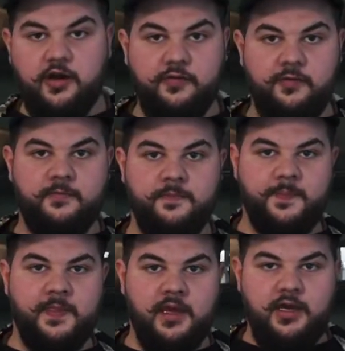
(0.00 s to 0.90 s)
up.
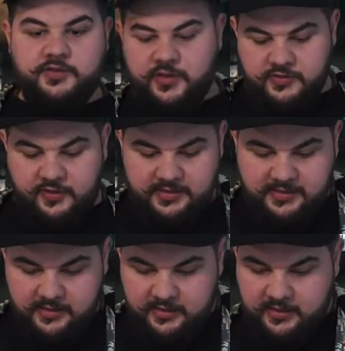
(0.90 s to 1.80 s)
So as you can
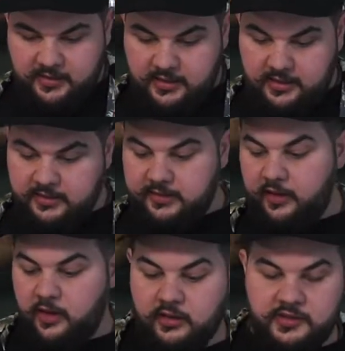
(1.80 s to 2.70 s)
see, the
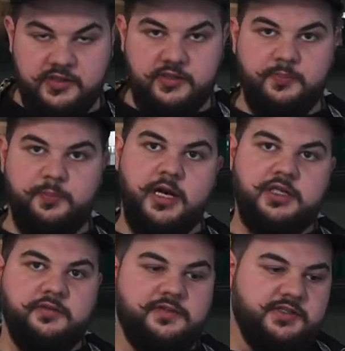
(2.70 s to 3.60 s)
longest
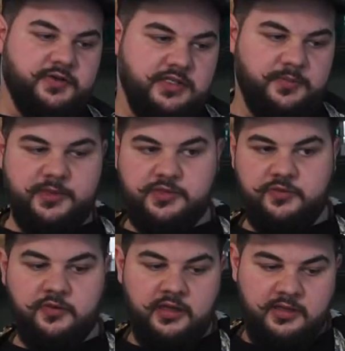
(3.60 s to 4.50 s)
part of this recipe is
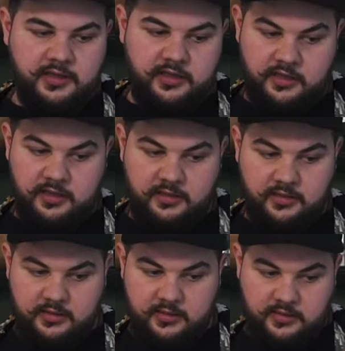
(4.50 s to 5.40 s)
cooking
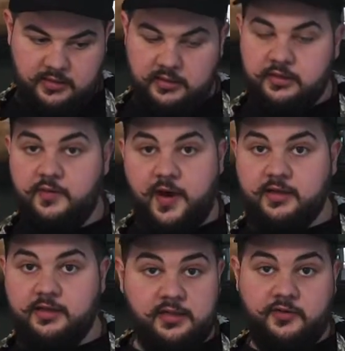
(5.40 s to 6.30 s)

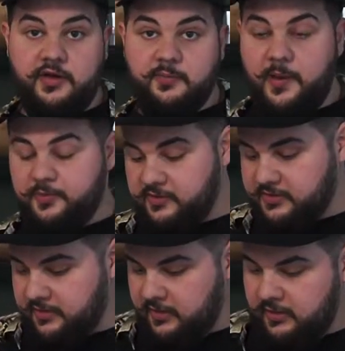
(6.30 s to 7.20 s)
the green
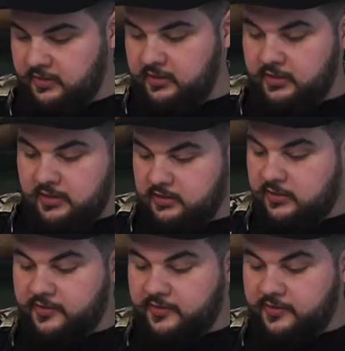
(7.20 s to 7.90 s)
peppers. The